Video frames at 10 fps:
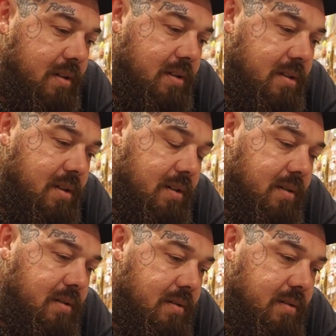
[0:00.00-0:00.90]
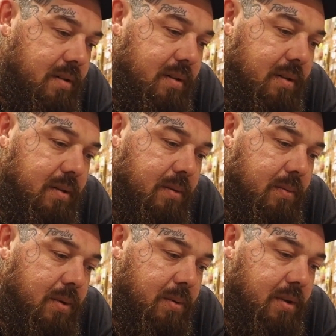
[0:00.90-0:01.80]
So
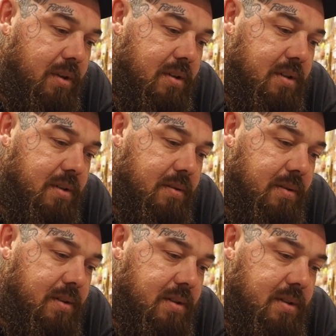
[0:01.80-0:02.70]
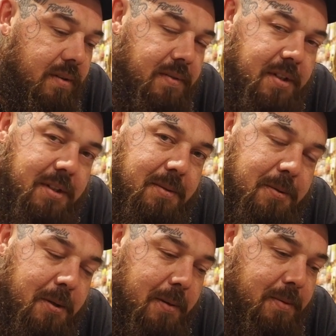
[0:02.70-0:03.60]
what I want you to do is obviously
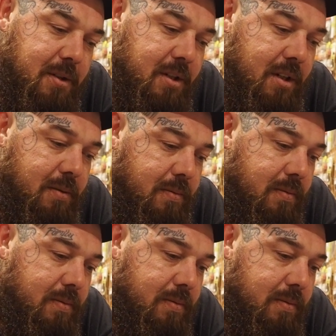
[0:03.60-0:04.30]
subscribe to the channel,